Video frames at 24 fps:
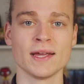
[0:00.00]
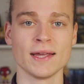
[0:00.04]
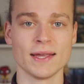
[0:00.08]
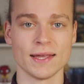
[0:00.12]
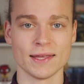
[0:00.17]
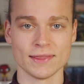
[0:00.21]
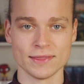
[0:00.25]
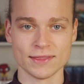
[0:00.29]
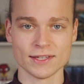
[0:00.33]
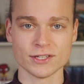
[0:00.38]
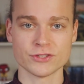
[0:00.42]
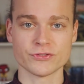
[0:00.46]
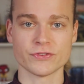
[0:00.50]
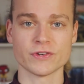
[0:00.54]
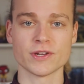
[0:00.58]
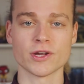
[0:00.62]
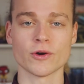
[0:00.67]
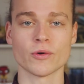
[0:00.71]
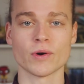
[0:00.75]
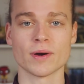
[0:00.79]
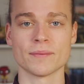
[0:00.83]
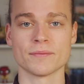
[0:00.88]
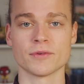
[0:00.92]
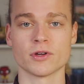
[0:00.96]
In this
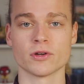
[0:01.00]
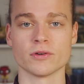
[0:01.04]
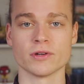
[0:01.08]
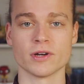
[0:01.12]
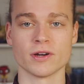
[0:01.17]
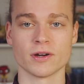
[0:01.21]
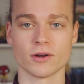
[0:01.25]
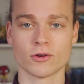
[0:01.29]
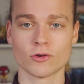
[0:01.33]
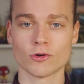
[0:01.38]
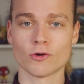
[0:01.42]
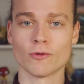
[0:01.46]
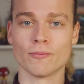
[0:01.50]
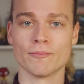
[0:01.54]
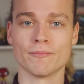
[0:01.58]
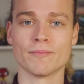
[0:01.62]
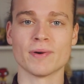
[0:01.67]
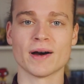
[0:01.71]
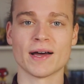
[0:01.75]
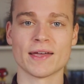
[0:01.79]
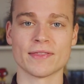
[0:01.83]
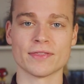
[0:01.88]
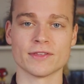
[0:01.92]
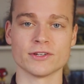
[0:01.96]
video, I'm gonna
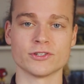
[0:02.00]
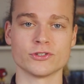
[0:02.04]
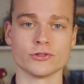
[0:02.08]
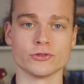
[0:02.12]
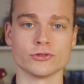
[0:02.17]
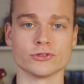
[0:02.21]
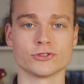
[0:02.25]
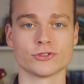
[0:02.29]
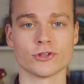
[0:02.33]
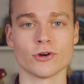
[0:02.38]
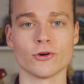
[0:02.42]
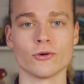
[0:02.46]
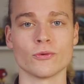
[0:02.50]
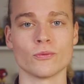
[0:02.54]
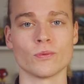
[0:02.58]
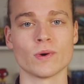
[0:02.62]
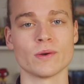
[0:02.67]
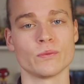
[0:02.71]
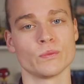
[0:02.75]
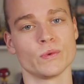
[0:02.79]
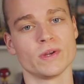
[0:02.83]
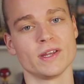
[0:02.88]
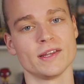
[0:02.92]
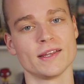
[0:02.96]
combine the two. So
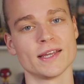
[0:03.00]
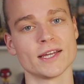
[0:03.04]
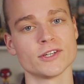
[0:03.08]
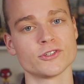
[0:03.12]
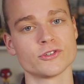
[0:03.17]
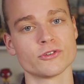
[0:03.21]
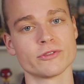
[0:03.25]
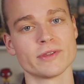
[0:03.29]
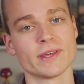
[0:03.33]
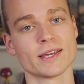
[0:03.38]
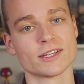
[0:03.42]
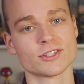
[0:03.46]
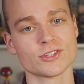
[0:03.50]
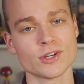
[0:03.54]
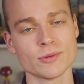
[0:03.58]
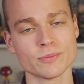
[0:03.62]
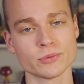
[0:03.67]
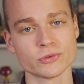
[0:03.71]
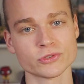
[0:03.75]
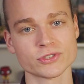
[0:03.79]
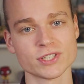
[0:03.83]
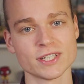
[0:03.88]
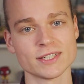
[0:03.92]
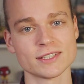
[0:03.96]
when we get to the
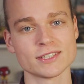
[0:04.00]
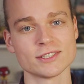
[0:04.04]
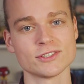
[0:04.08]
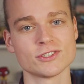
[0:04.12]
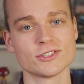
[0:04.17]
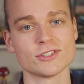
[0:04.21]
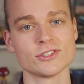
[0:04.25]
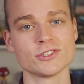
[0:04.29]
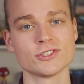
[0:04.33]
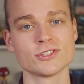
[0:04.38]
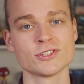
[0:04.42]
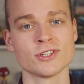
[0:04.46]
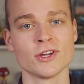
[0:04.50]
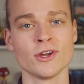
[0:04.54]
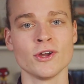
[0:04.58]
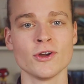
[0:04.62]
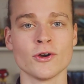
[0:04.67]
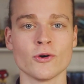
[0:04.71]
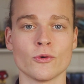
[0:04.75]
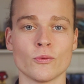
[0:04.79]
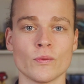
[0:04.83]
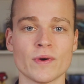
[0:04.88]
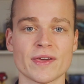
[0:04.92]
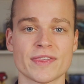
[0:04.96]
example sentences
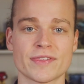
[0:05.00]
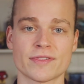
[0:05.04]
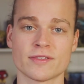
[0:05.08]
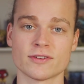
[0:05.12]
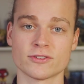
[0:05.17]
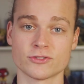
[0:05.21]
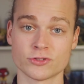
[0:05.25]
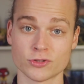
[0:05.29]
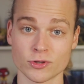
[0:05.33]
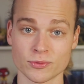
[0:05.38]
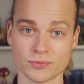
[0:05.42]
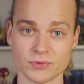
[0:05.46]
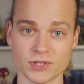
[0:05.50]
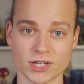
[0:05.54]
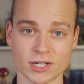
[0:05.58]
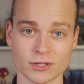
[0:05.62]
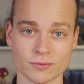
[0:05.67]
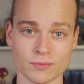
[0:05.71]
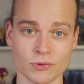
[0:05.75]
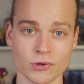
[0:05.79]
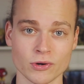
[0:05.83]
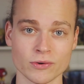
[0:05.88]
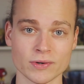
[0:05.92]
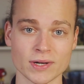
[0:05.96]
with
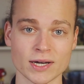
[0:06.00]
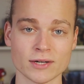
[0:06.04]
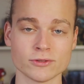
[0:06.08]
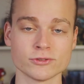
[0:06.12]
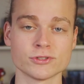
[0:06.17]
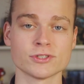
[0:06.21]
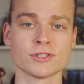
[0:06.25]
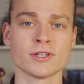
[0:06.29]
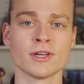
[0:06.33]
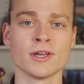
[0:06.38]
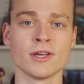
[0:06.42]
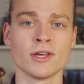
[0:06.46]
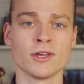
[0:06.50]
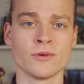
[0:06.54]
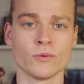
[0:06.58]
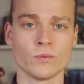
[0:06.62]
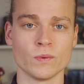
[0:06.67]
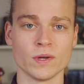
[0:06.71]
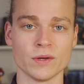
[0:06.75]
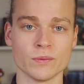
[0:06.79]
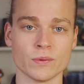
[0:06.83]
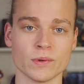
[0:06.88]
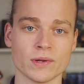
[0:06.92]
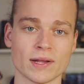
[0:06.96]
subject pronouns,
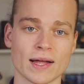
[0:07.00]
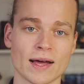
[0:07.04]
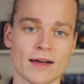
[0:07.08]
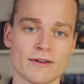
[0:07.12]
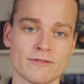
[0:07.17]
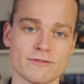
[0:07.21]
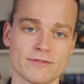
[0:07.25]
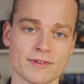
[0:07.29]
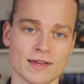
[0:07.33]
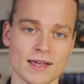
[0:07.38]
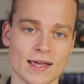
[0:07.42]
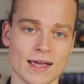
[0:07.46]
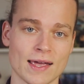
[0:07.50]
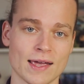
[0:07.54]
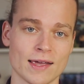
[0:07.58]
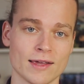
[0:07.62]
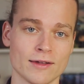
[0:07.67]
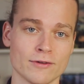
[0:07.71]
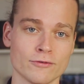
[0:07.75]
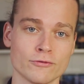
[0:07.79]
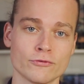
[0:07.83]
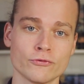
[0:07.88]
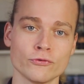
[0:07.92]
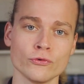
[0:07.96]
we will have
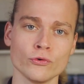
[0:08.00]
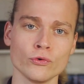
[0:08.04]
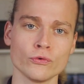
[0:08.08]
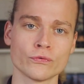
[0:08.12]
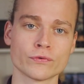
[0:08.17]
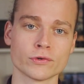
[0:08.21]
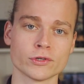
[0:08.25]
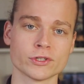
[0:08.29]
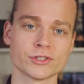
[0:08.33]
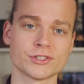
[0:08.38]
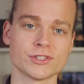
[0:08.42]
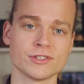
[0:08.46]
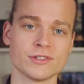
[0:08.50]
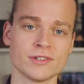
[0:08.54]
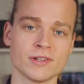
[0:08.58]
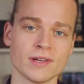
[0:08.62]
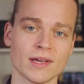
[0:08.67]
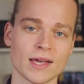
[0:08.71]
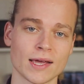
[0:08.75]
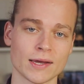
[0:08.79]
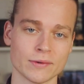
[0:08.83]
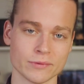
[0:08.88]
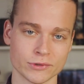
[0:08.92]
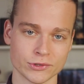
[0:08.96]
a full version,
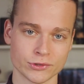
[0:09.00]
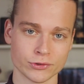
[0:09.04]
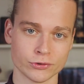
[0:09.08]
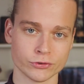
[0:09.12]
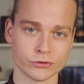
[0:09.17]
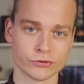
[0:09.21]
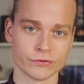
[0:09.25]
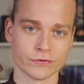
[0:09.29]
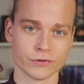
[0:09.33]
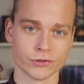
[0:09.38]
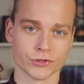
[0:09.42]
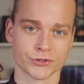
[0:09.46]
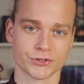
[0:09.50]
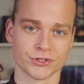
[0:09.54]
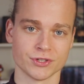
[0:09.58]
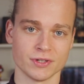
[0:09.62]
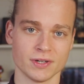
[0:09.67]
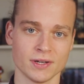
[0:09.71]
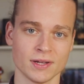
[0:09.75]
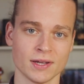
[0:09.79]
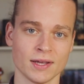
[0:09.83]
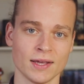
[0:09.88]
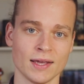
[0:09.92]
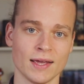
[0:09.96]
a reduced
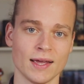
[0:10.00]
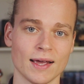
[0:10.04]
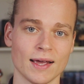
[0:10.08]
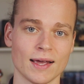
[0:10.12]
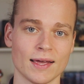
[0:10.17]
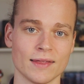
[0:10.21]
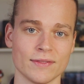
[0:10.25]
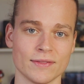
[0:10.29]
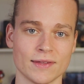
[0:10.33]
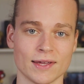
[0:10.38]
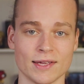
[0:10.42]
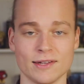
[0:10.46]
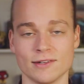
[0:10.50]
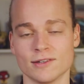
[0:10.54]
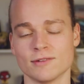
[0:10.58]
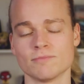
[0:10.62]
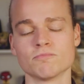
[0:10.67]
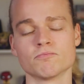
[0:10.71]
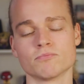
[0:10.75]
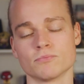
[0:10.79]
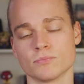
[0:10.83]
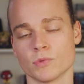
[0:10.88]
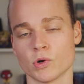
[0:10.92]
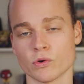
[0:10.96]
version, and then,
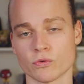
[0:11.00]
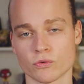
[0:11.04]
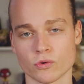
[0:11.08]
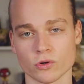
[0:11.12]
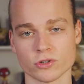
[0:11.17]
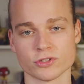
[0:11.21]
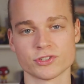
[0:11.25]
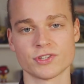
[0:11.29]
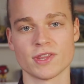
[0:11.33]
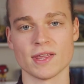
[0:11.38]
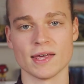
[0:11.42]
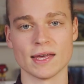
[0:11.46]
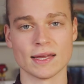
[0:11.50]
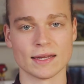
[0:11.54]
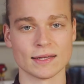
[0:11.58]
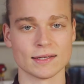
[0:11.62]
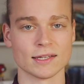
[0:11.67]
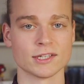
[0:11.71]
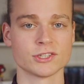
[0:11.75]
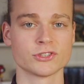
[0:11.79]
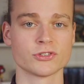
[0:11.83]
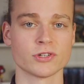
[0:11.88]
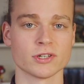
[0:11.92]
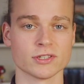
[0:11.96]
of course, the
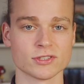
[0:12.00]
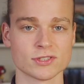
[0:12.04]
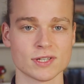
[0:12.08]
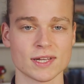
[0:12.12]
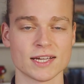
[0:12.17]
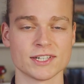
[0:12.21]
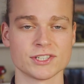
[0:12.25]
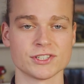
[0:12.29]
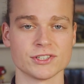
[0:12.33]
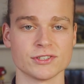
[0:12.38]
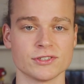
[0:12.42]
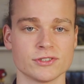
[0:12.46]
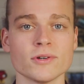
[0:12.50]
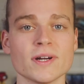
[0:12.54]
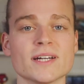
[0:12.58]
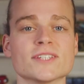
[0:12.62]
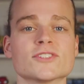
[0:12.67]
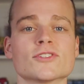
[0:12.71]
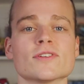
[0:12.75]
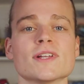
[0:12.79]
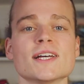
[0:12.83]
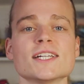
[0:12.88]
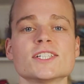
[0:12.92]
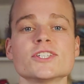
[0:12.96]
English translation.
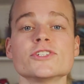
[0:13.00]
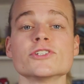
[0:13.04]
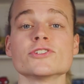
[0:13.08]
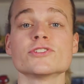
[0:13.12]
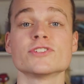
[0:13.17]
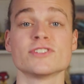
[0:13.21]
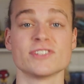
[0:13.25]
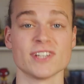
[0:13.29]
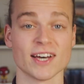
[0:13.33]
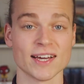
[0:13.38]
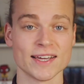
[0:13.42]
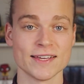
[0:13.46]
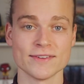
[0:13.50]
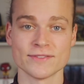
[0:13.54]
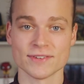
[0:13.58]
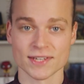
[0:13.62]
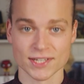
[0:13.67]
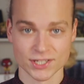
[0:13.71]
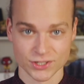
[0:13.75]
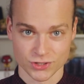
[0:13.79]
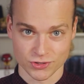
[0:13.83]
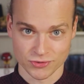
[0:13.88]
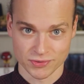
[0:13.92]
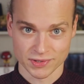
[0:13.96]
Right, so let's just dive
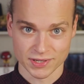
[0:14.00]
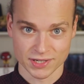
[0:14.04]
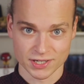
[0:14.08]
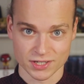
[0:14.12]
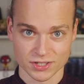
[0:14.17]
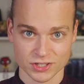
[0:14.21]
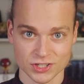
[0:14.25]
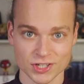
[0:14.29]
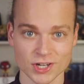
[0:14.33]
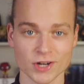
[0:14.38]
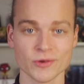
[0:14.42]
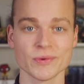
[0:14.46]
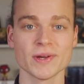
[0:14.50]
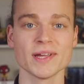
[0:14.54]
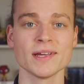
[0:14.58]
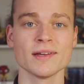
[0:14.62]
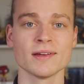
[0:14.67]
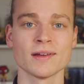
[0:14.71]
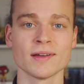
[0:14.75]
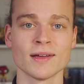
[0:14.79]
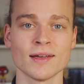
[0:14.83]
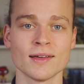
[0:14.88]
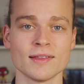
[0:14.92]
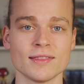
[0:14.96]
into it, shall we?